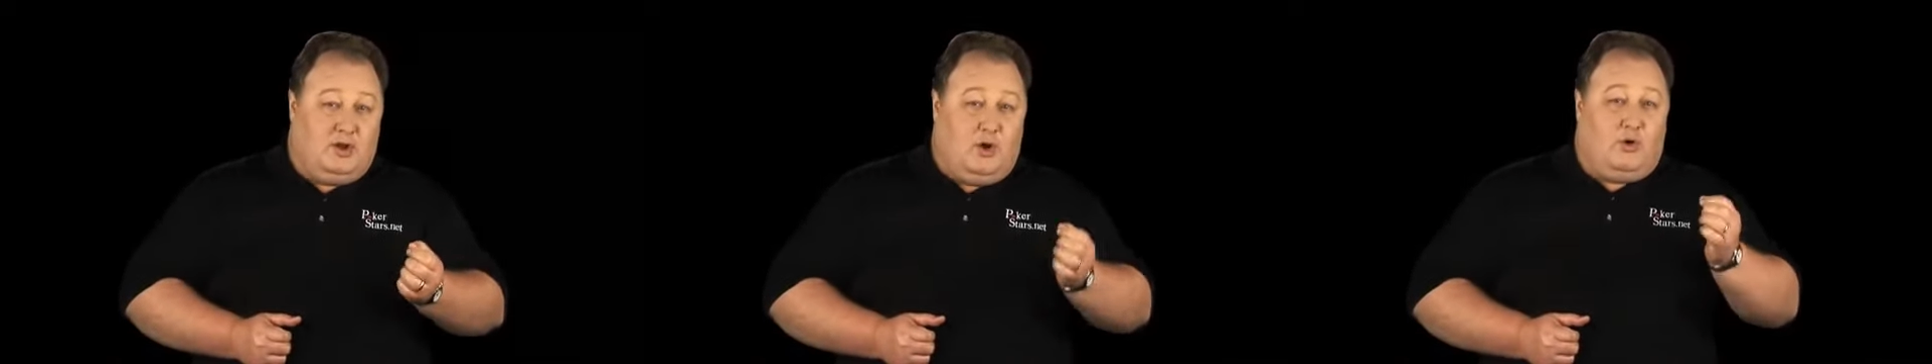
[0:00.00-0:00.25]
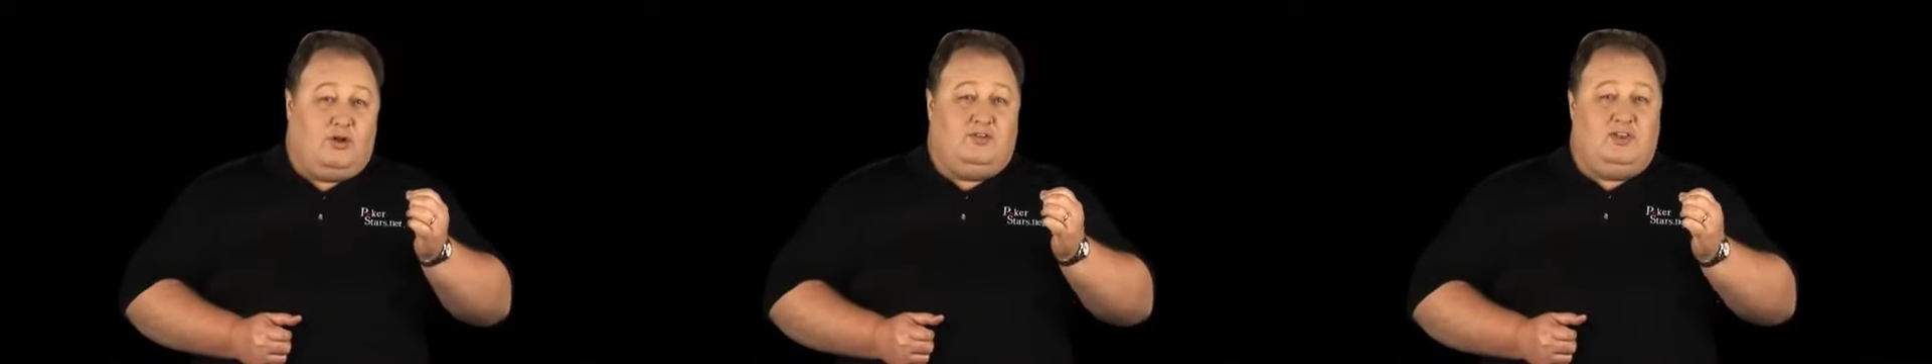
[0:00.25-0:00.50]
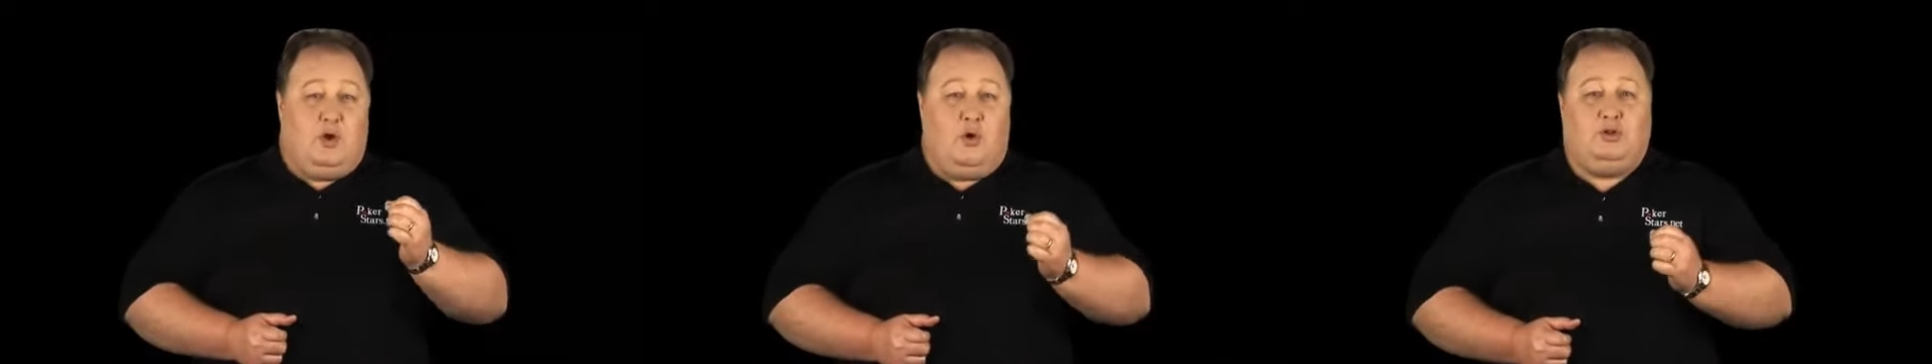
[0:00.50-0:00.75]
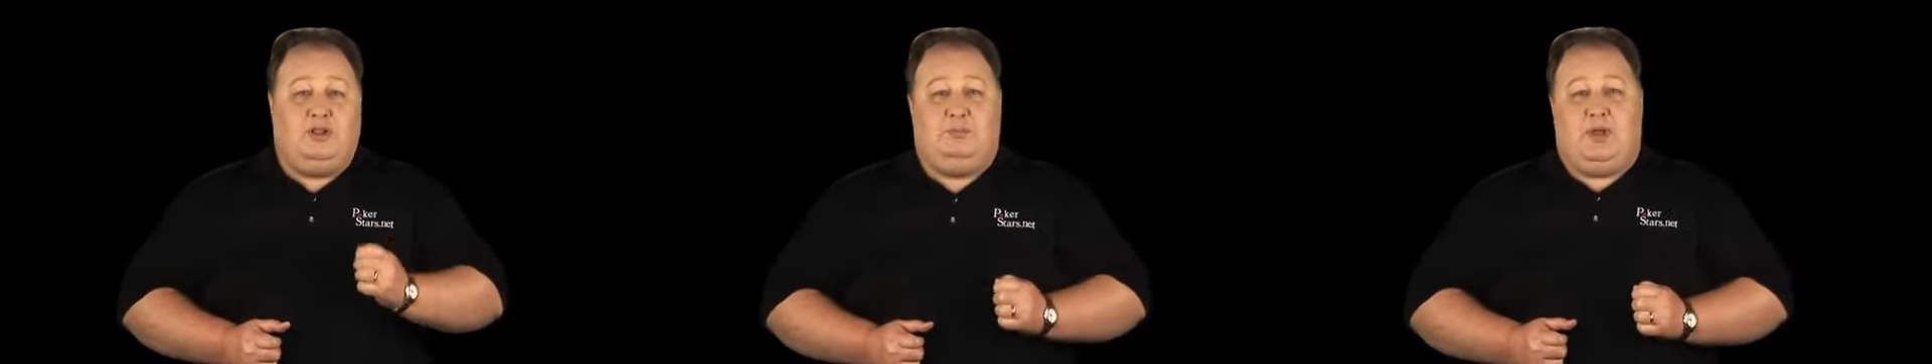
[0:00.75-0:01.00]
or is he
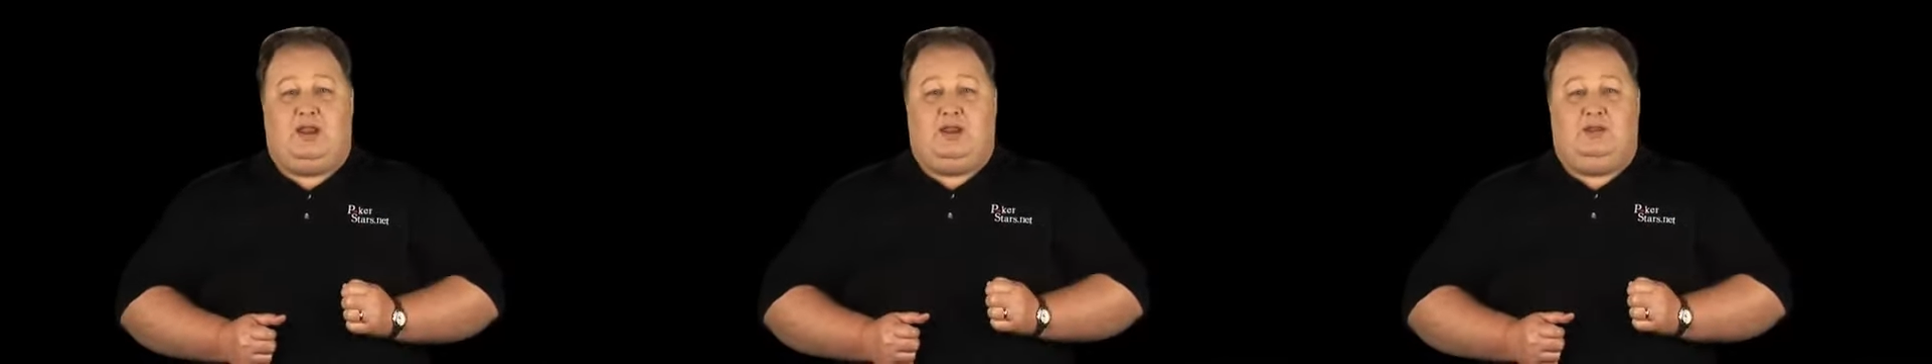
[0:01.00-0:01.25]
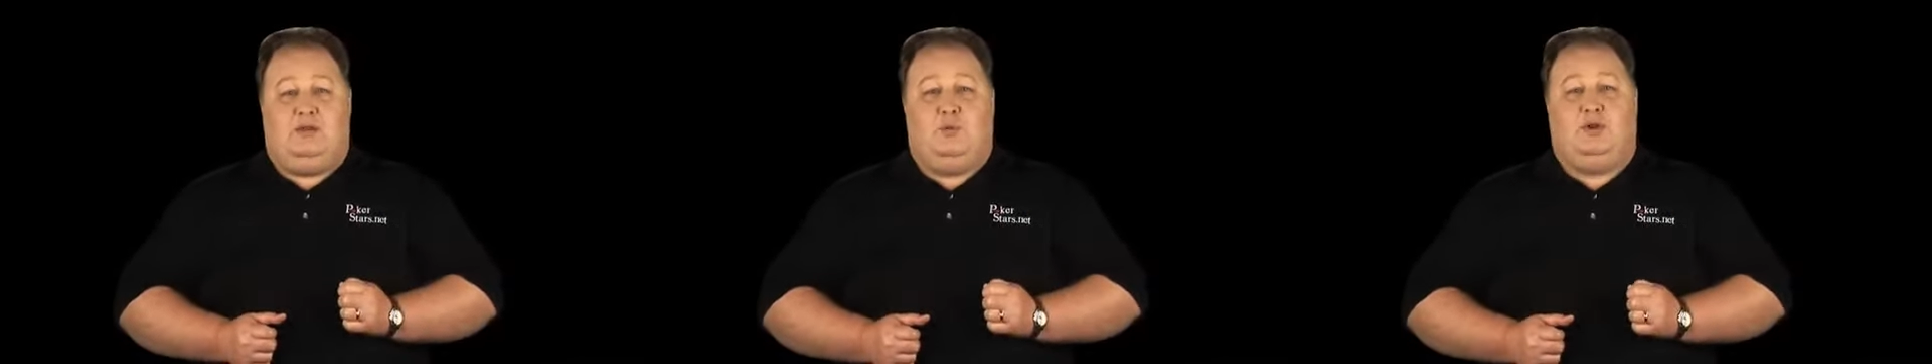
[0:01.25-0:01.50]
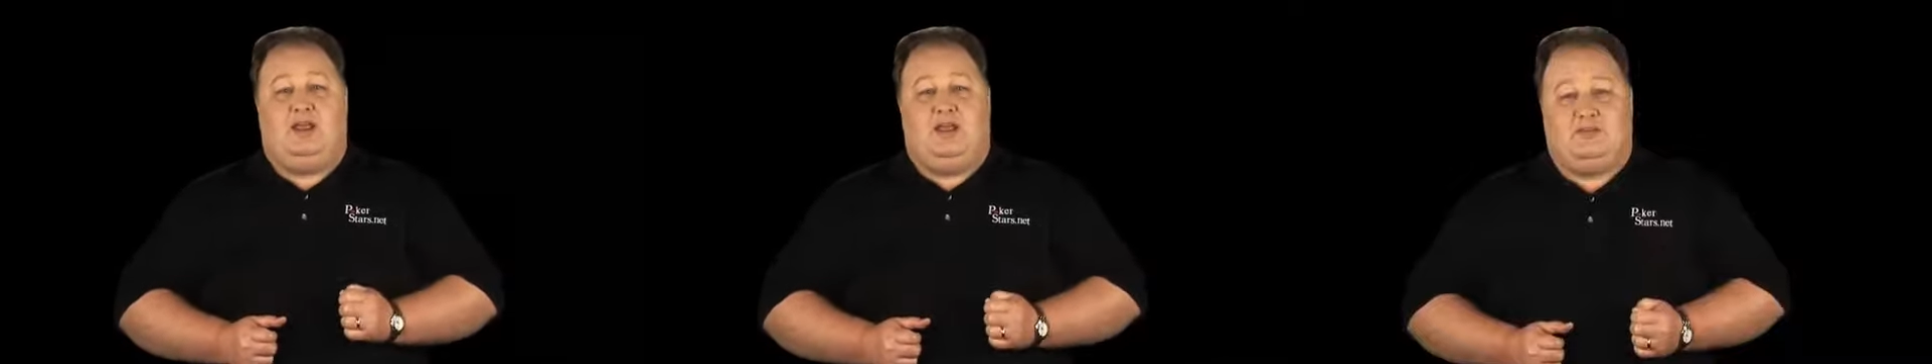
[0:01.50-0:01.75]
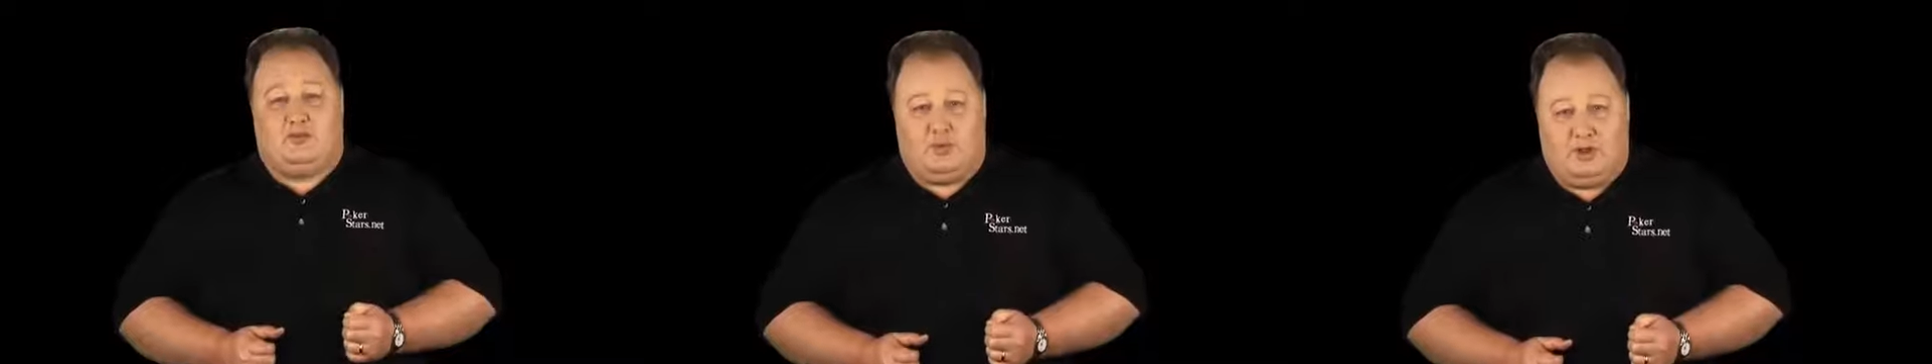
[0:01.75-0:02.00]
only betting when he
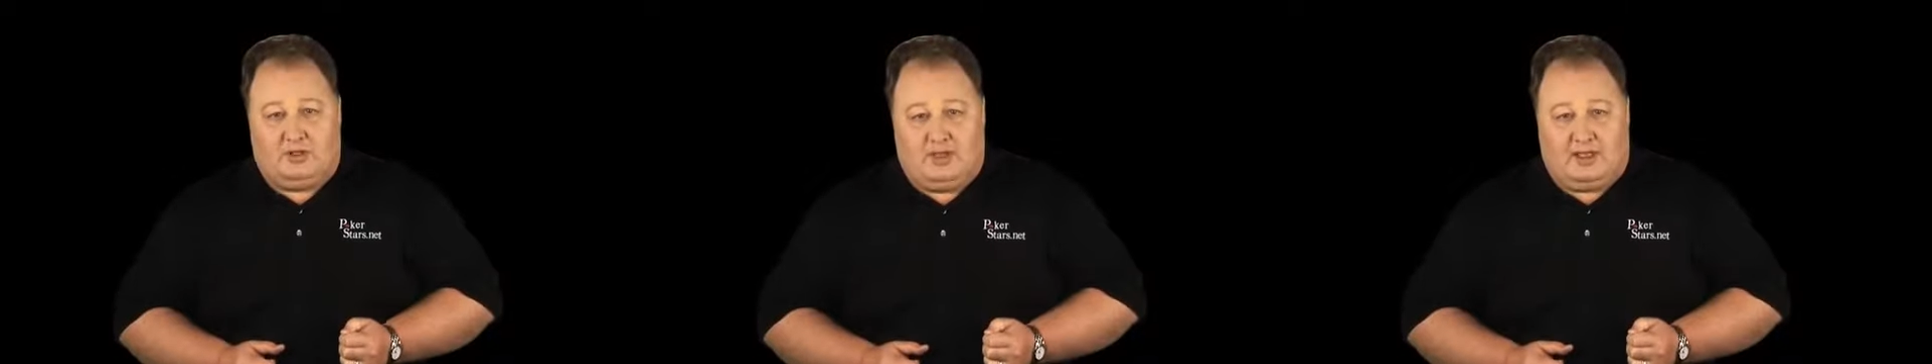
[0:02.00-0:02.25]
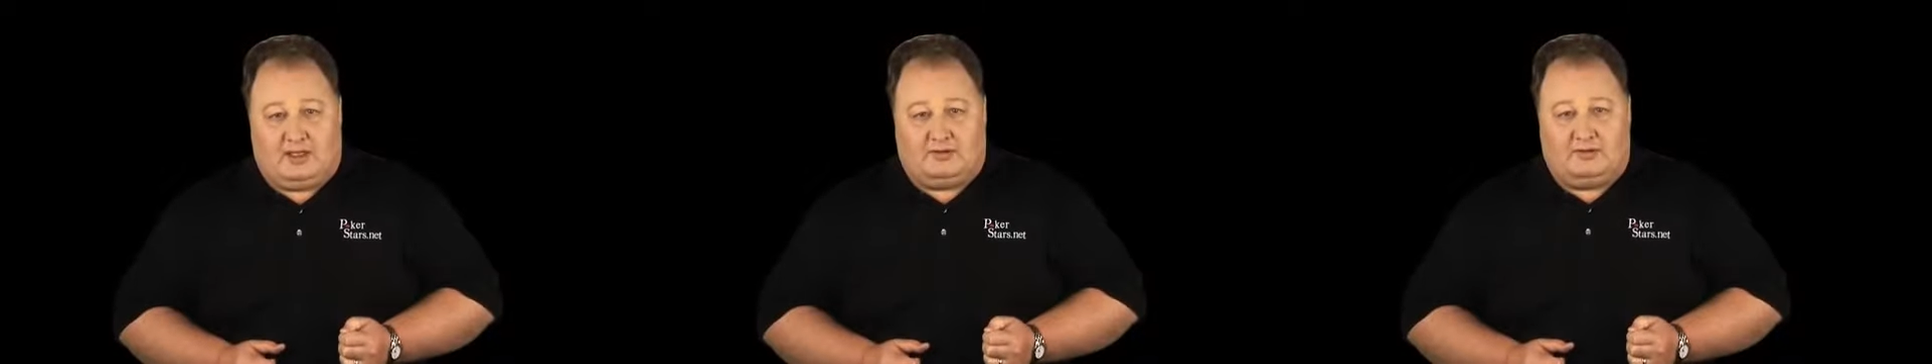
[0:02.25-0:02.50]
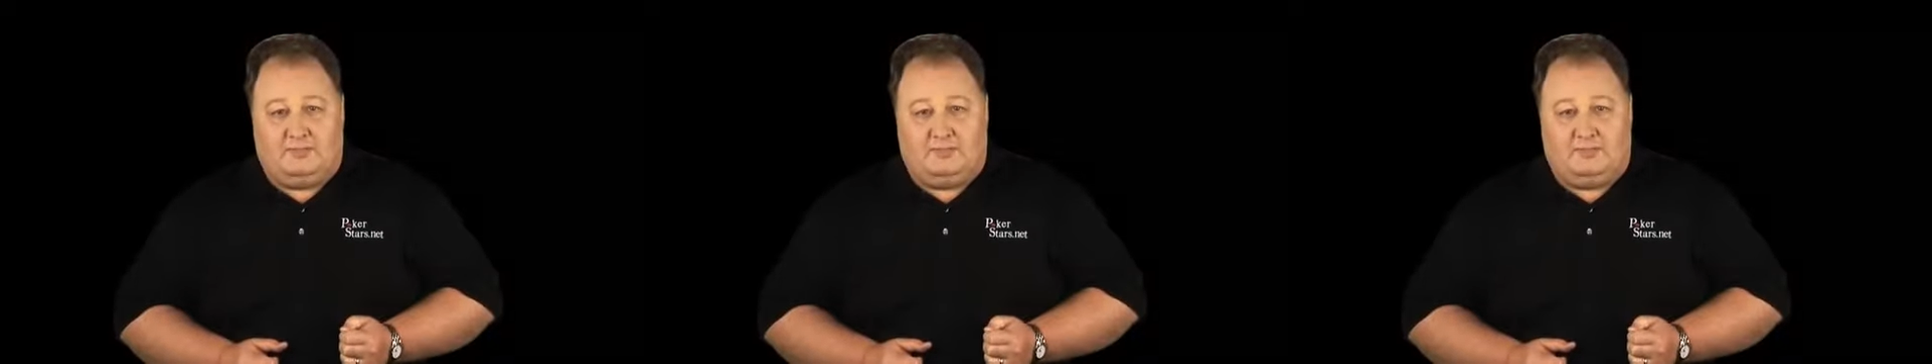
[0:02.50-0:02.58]
has a real hand?